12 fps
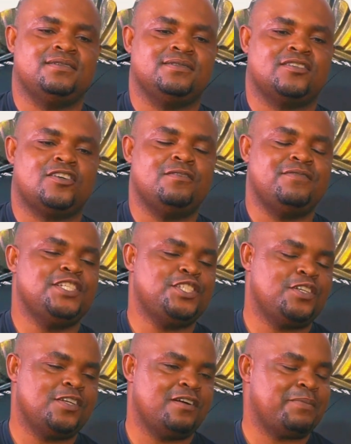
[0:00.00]

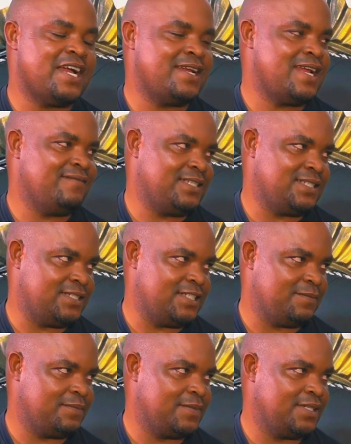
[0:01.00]
Convention on Biodiversity.
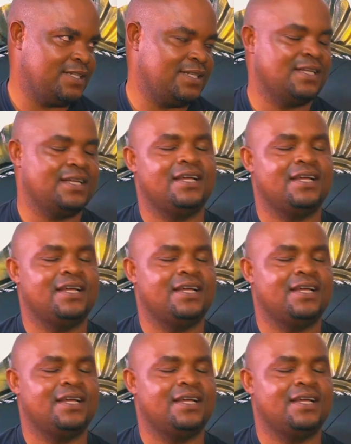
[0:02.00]
Okay.